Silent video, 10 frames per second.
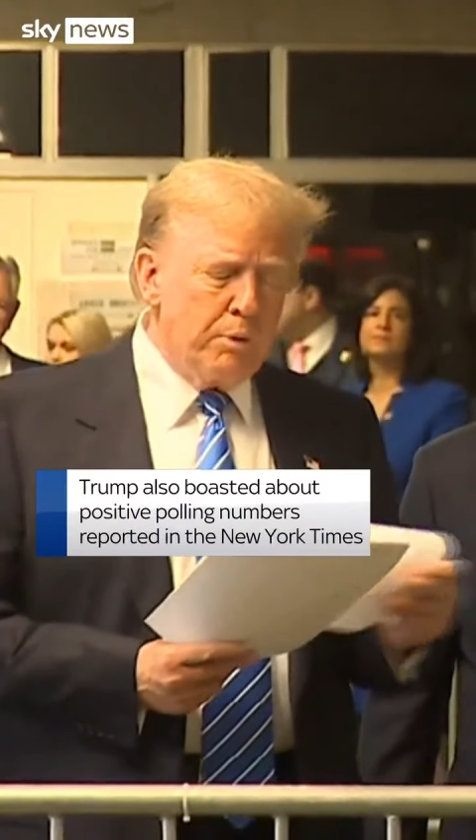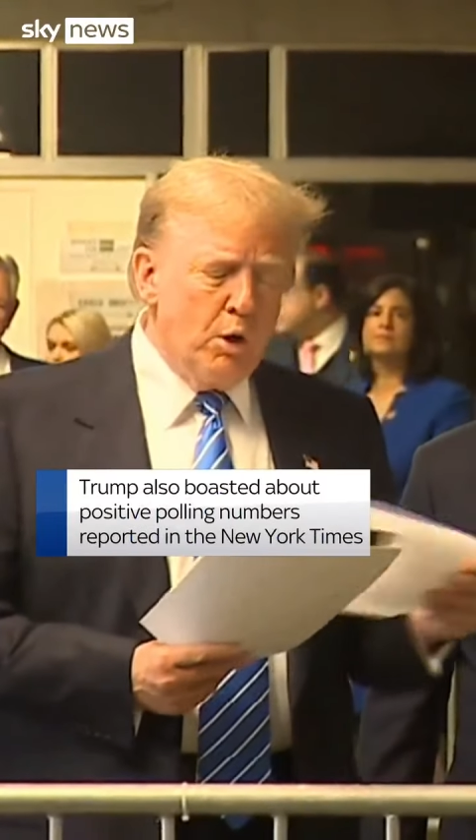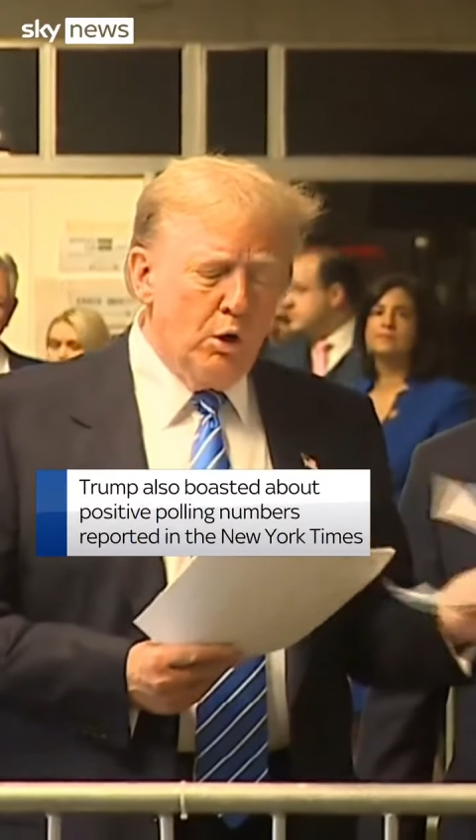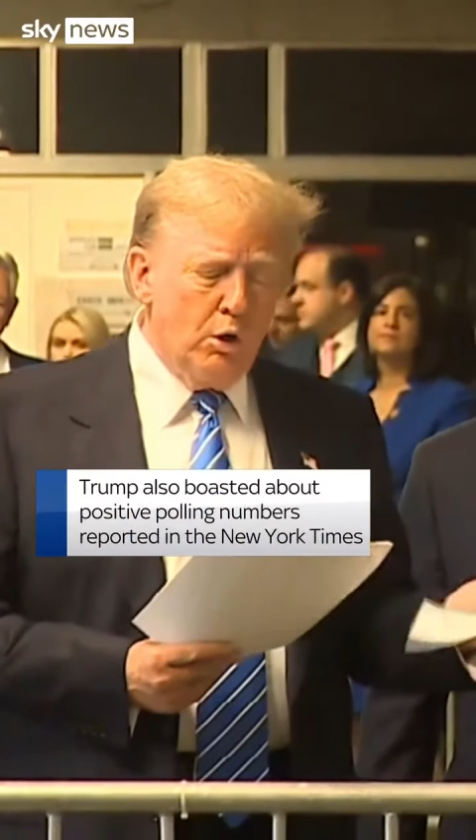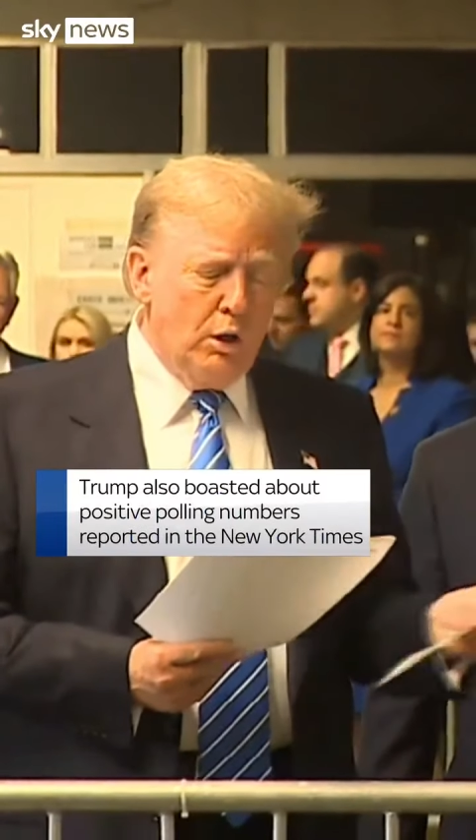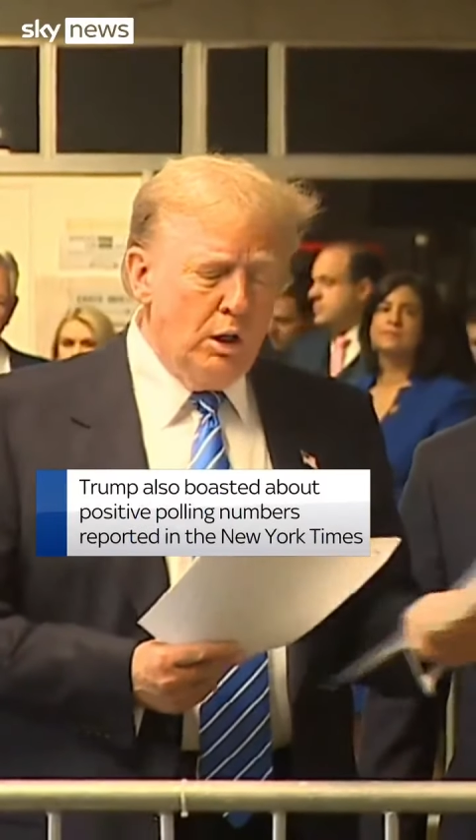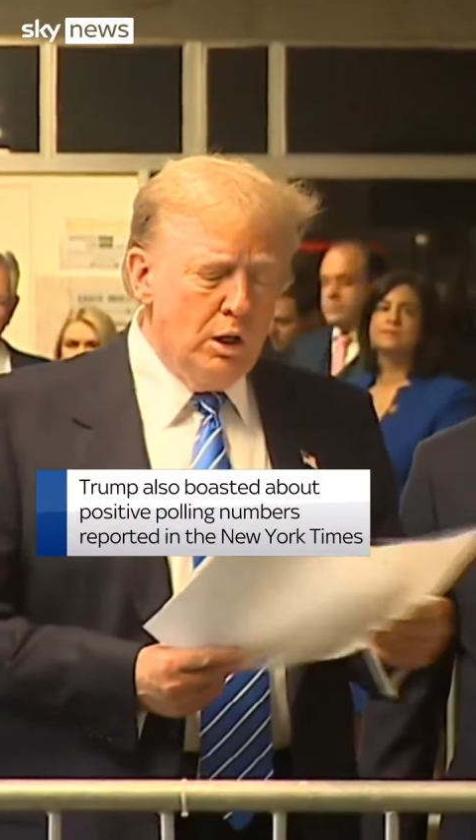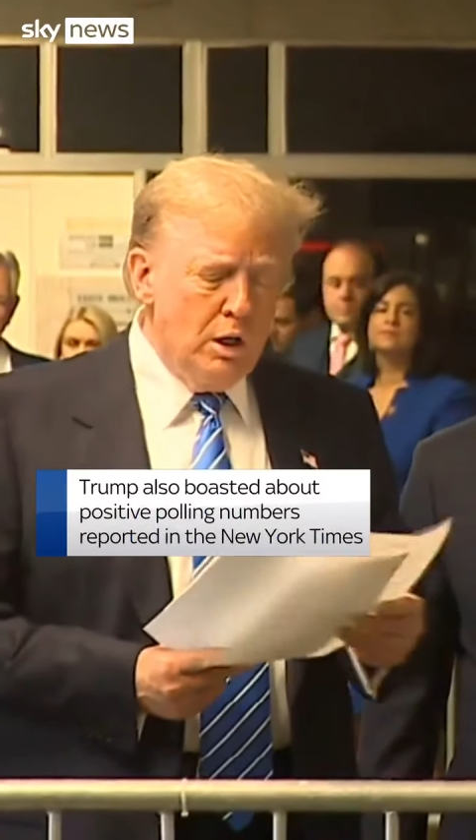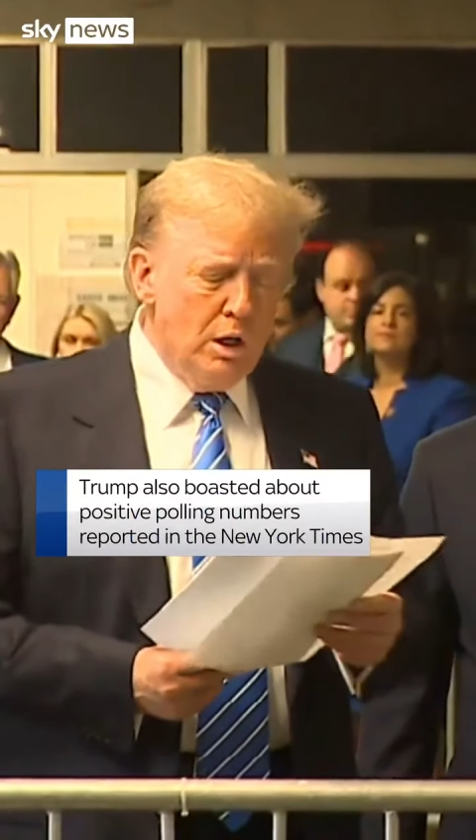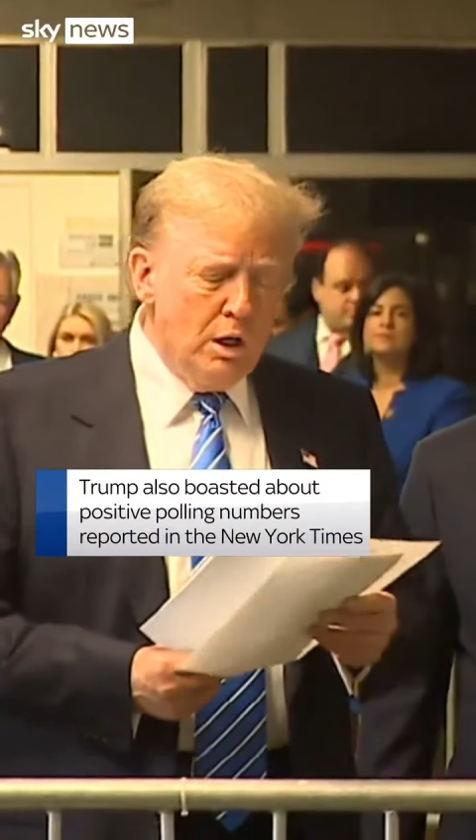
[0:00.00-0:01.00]

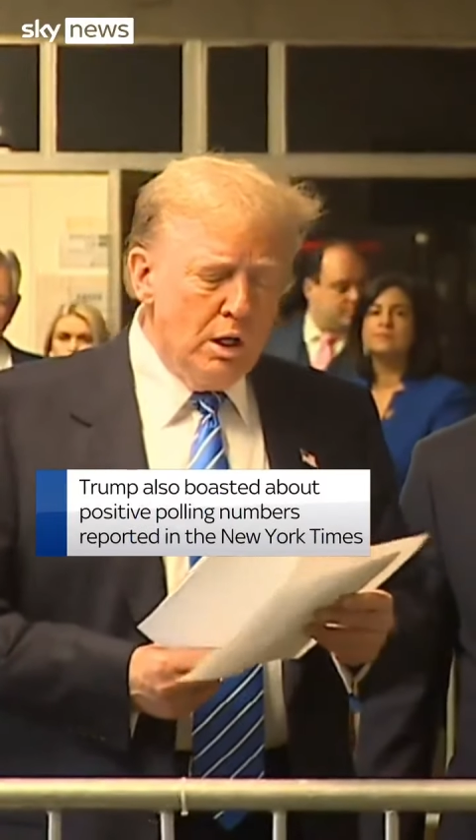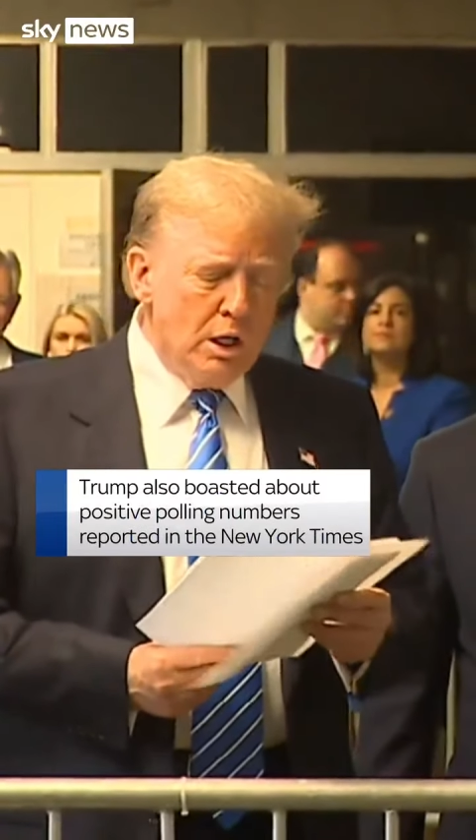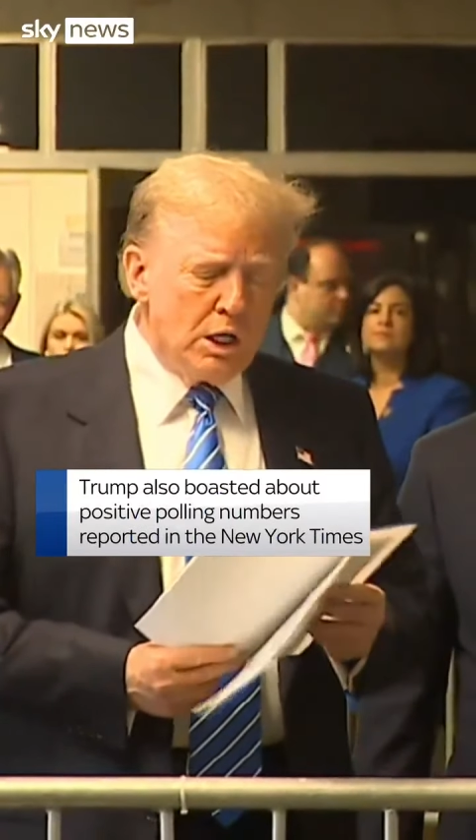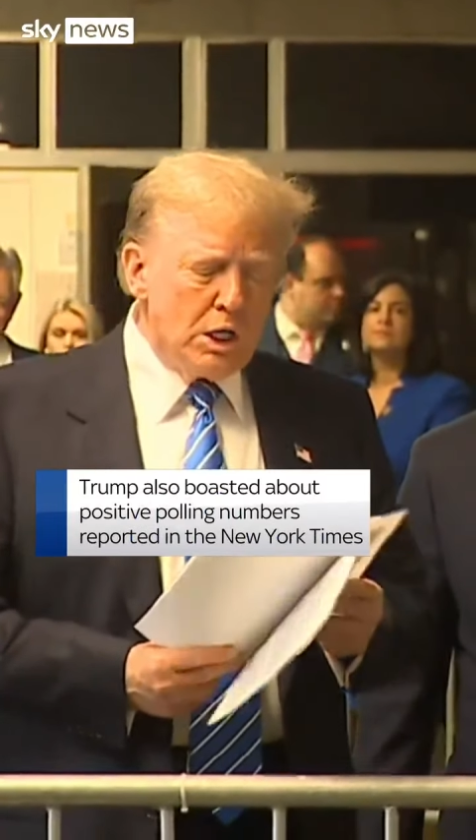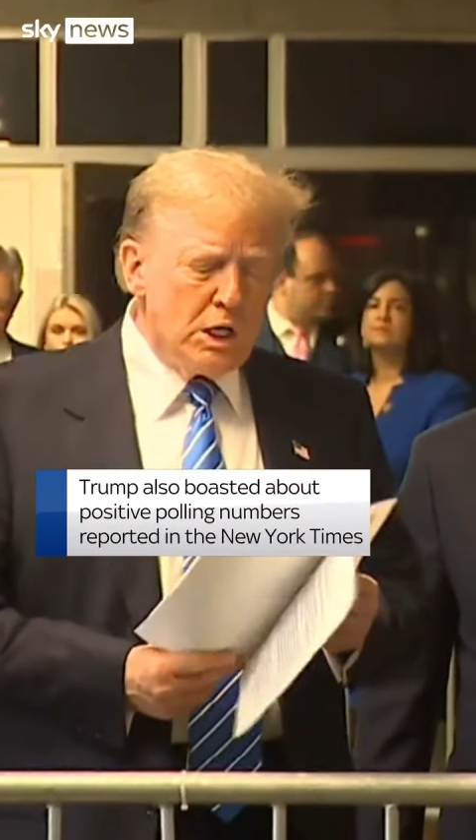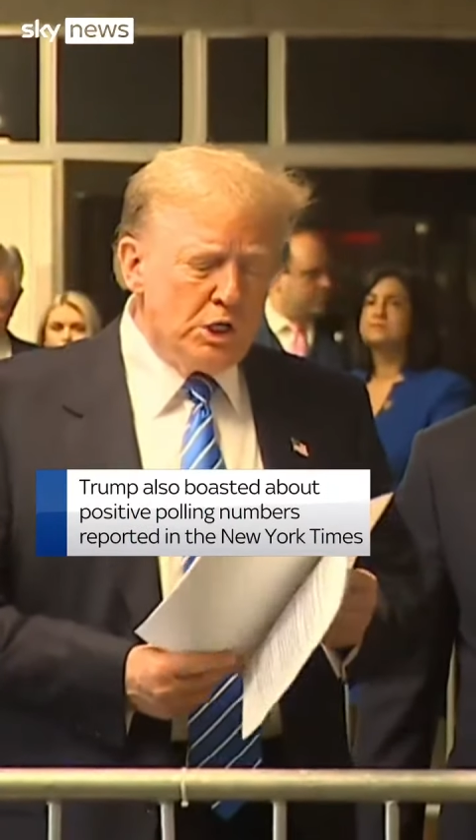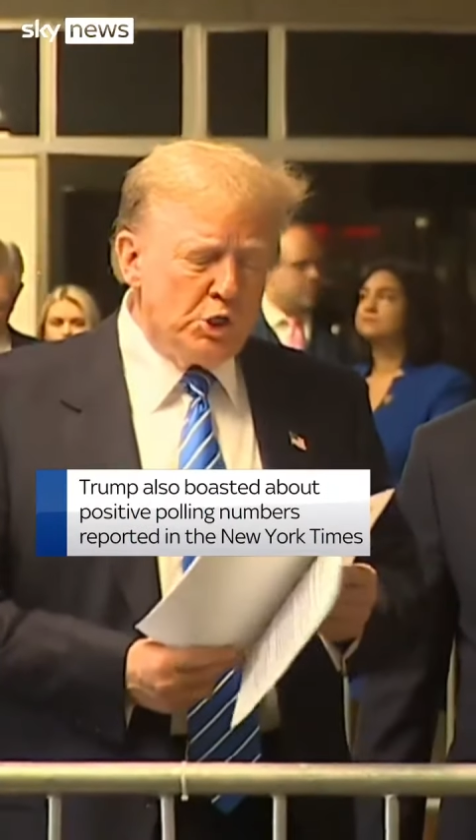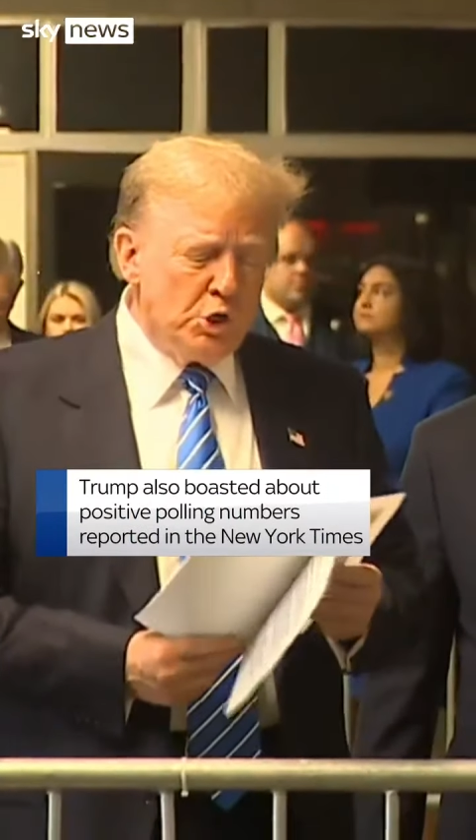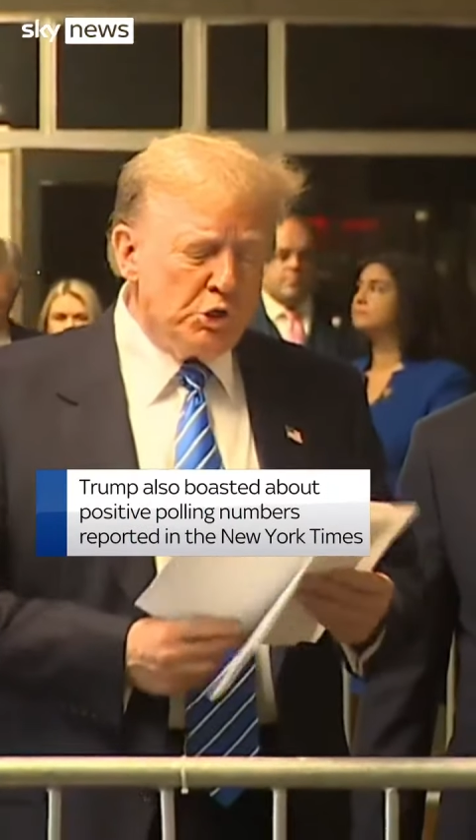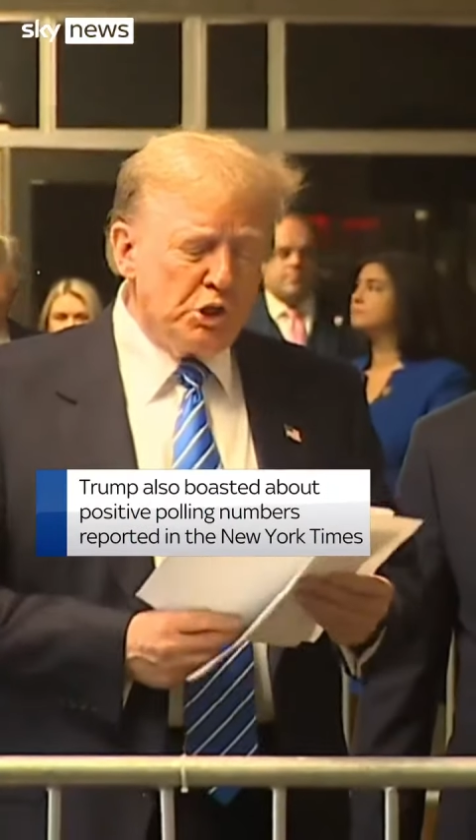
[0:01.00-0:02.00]
poll that
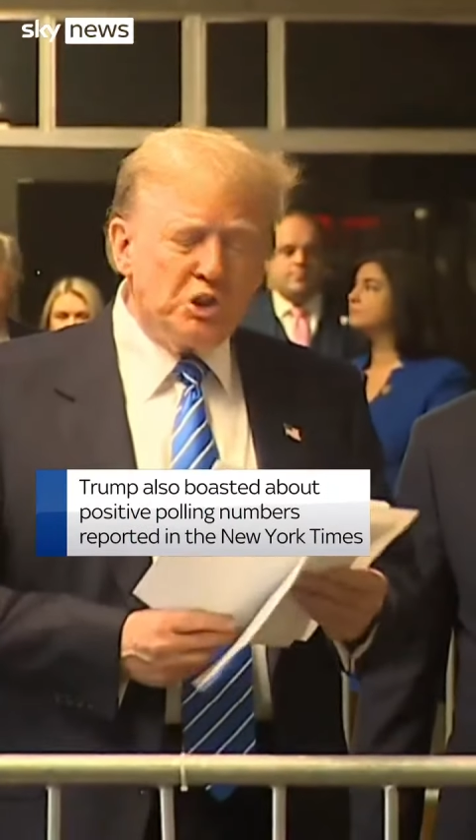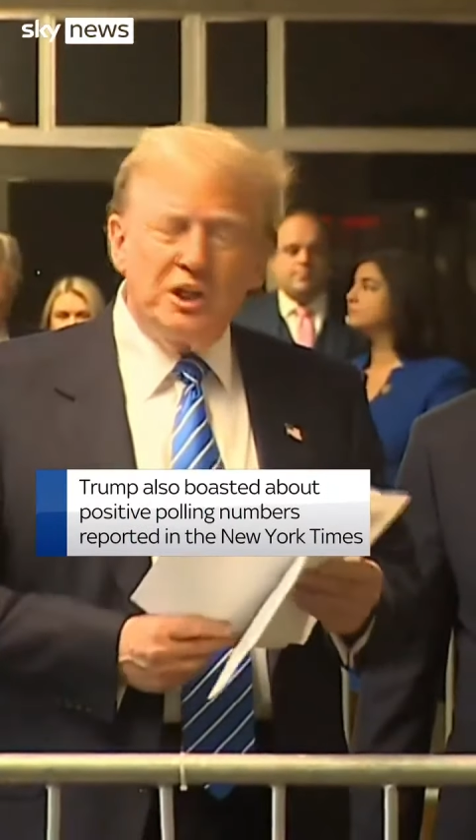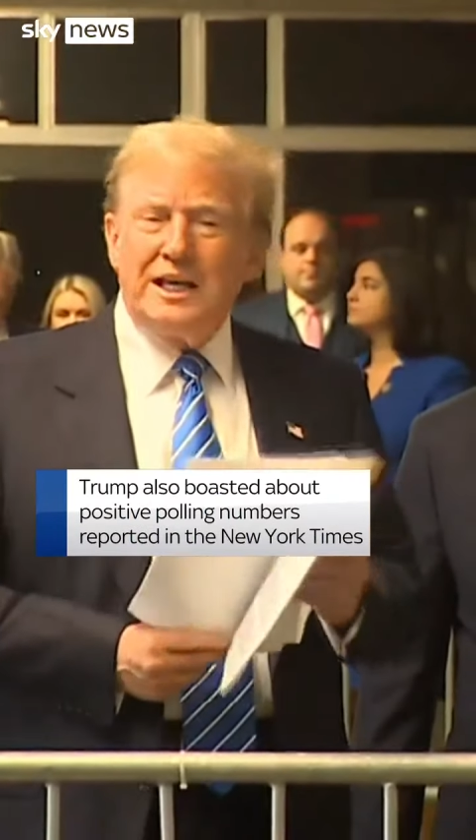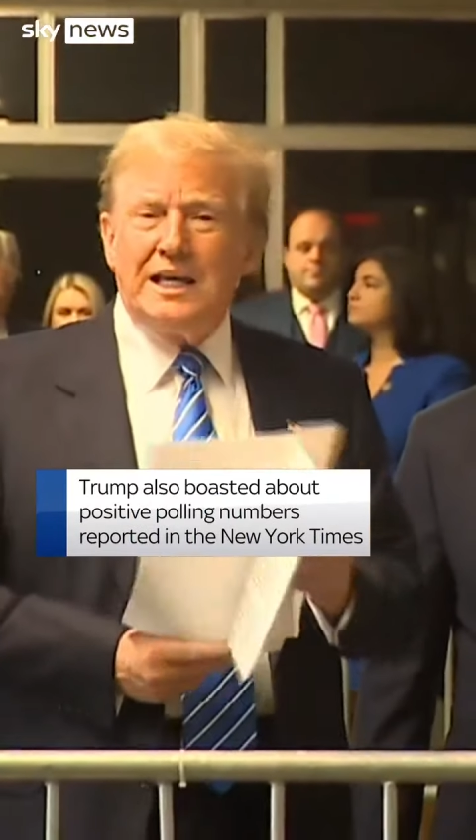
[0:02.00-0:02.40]
shows us